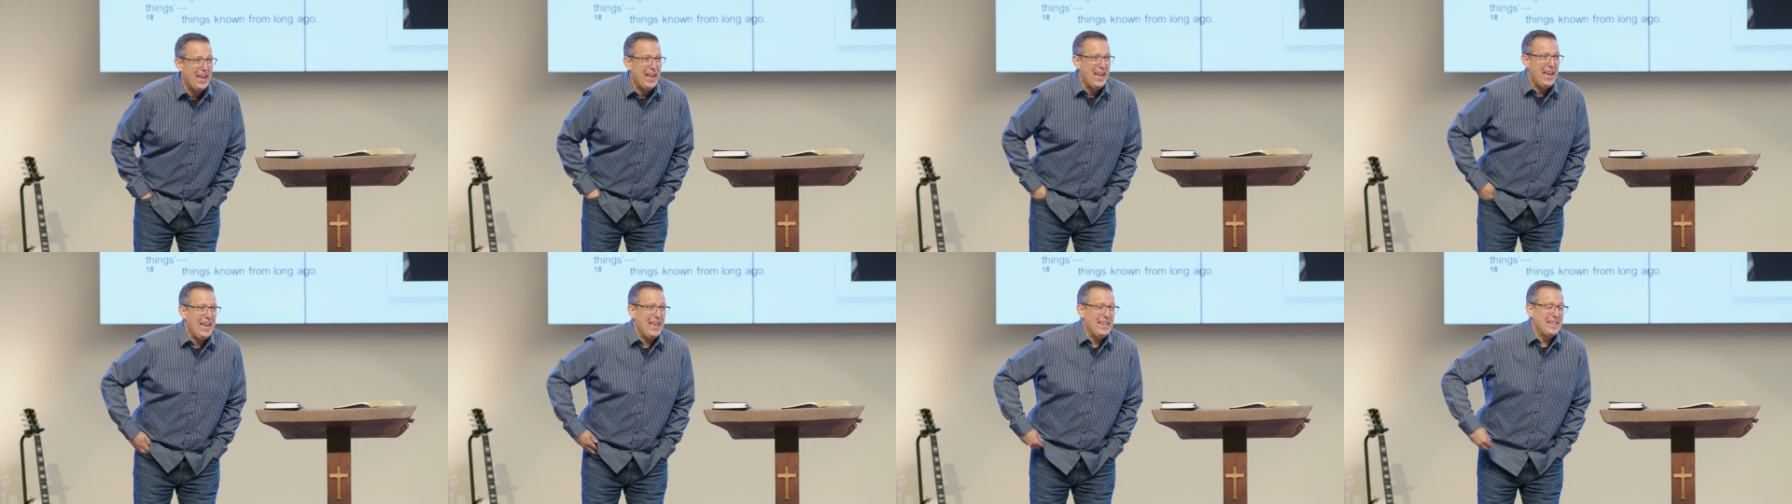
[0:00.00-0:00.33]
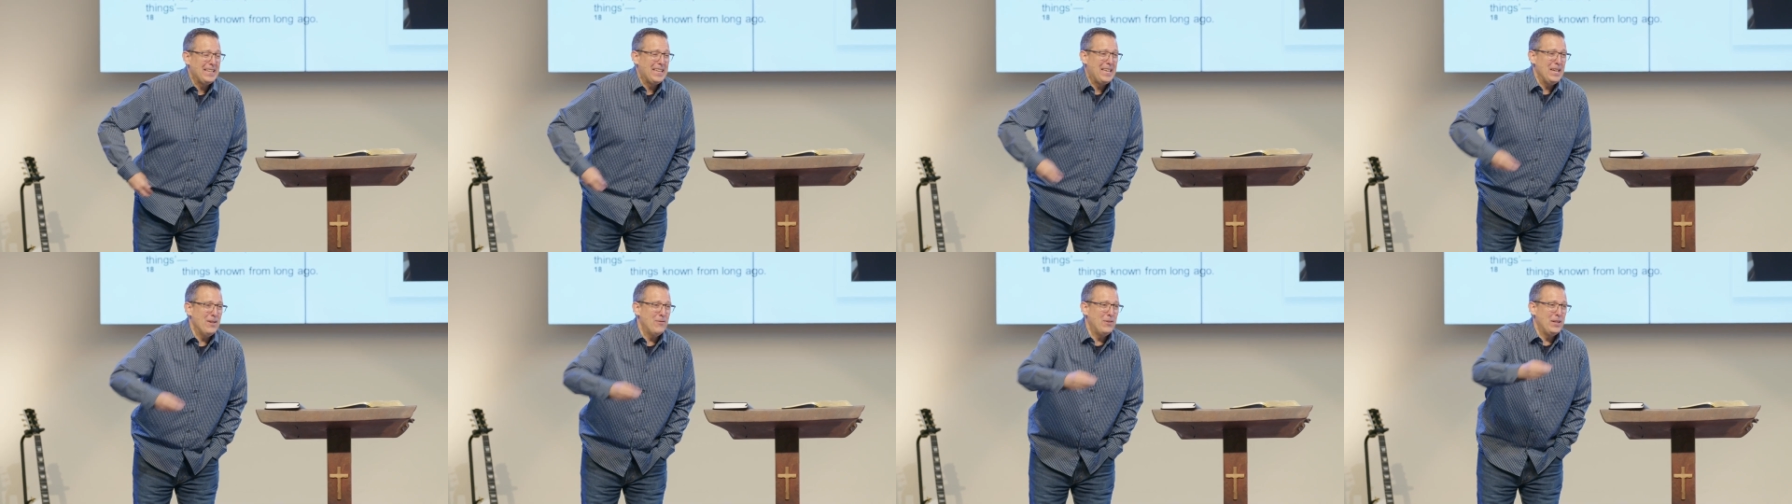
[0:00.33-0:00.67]
and
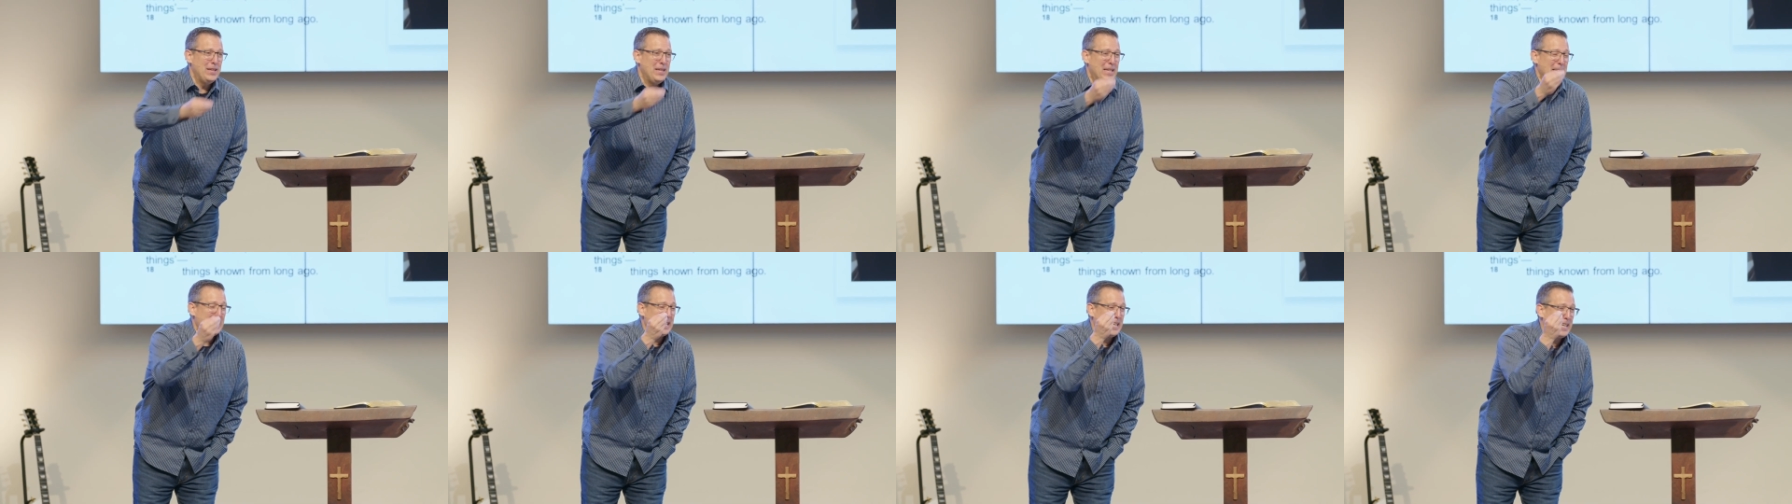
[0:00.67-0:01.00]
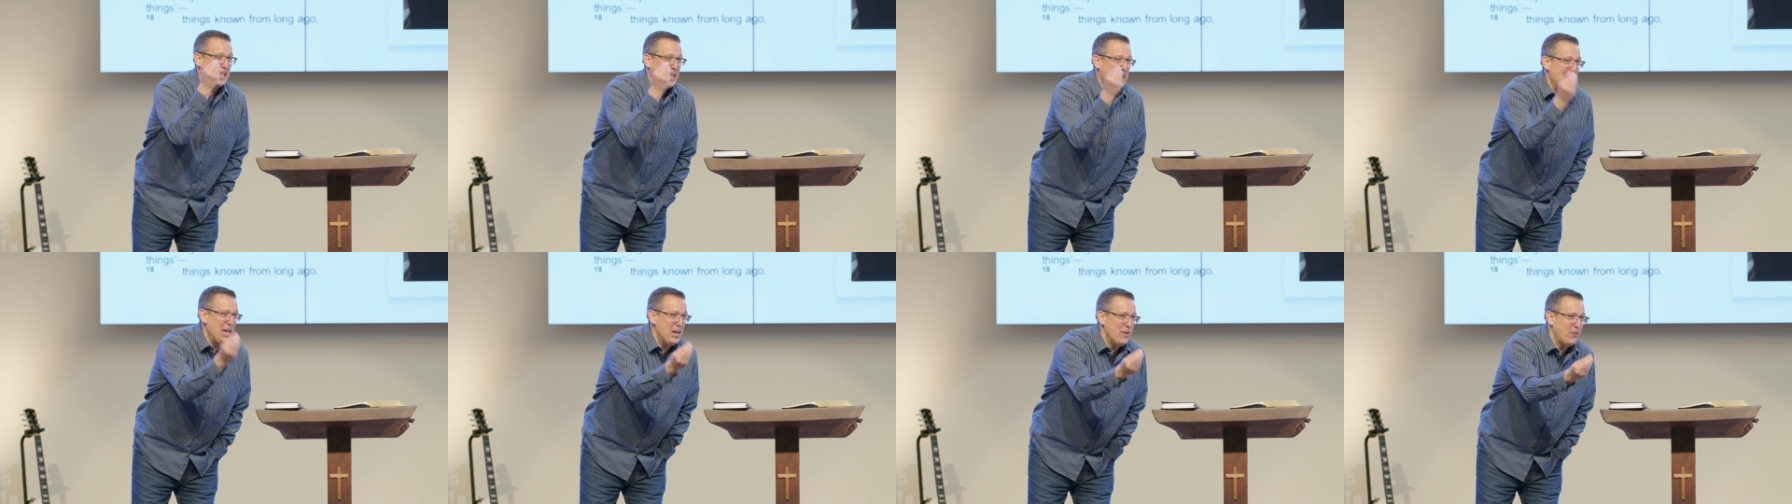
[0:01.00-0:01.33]
given the
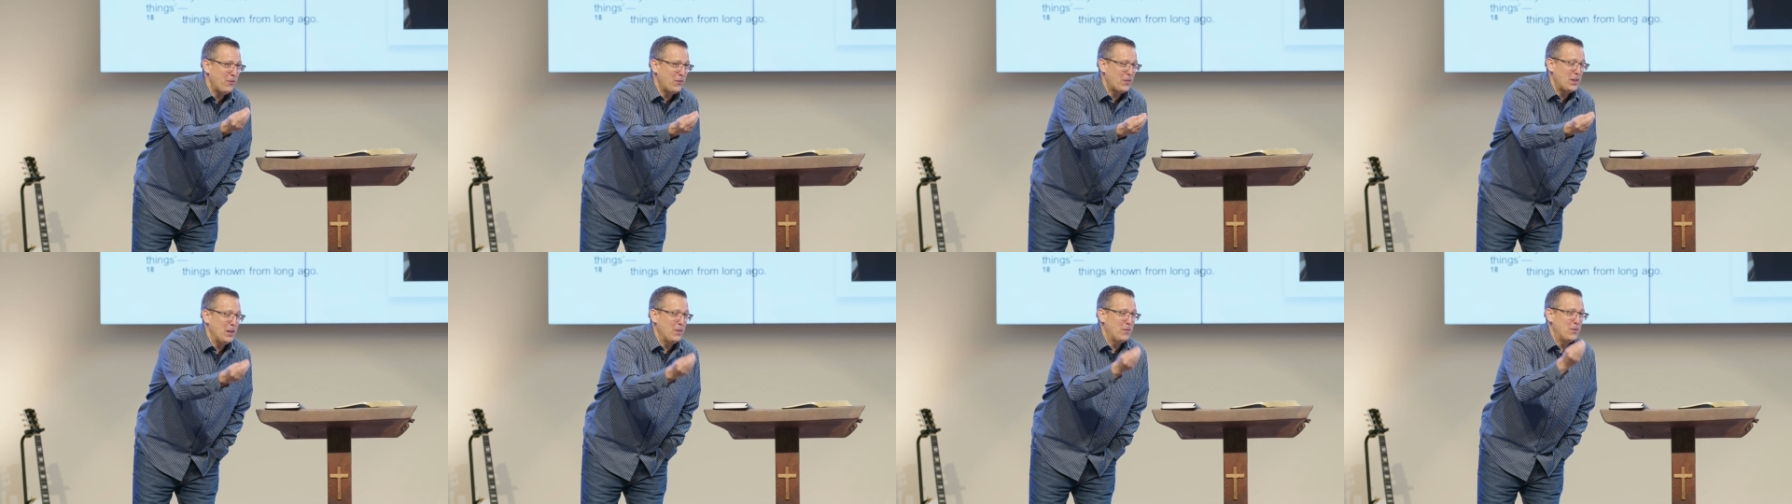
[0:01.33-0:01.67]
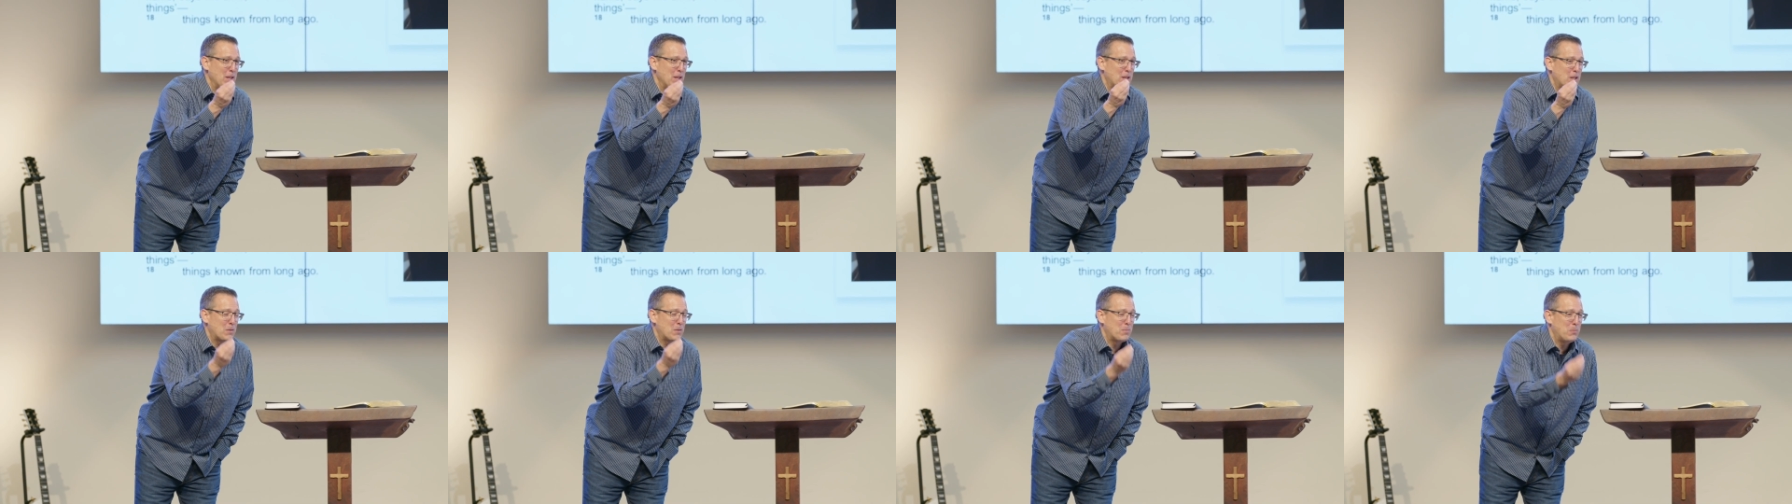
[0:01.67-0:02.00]
gift of
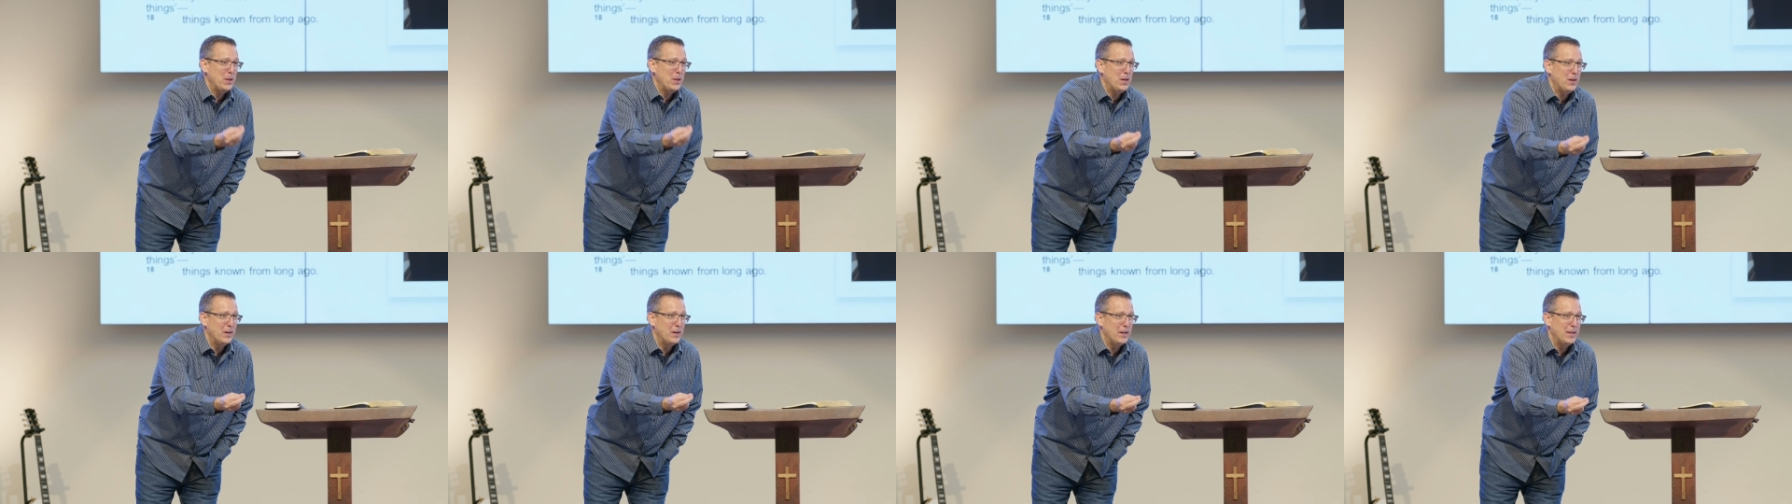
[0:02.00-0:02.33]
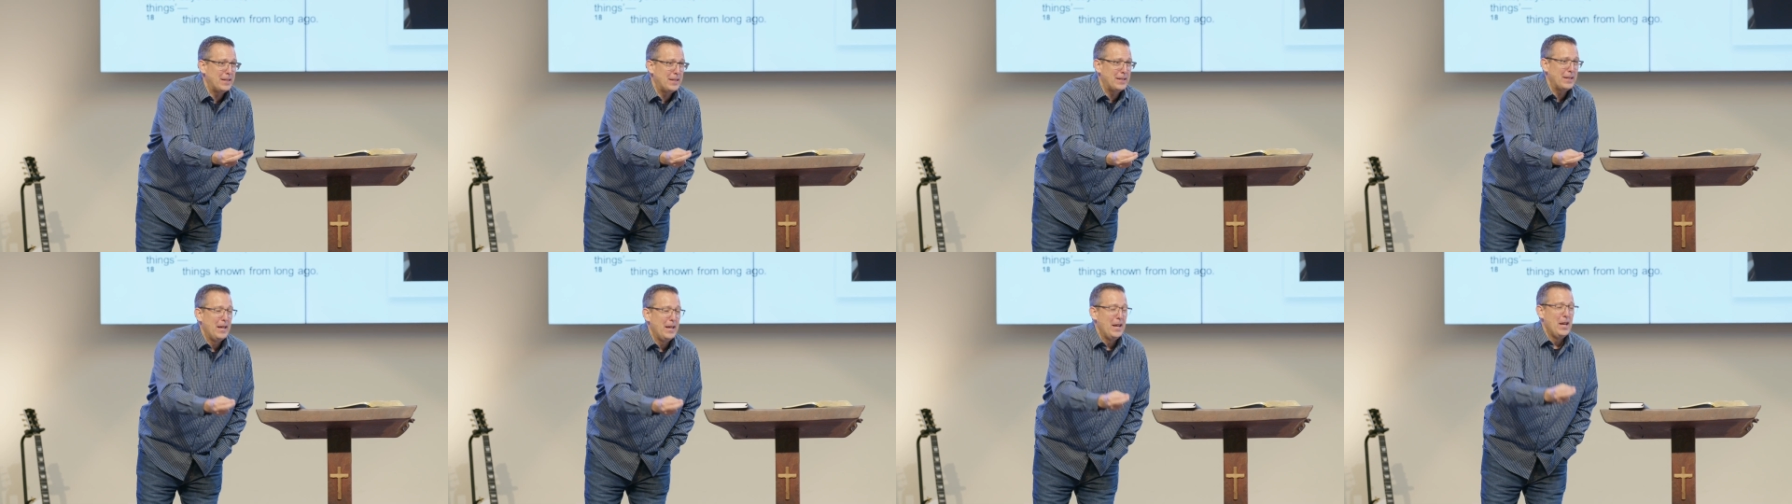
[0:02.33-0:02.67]
the Spirit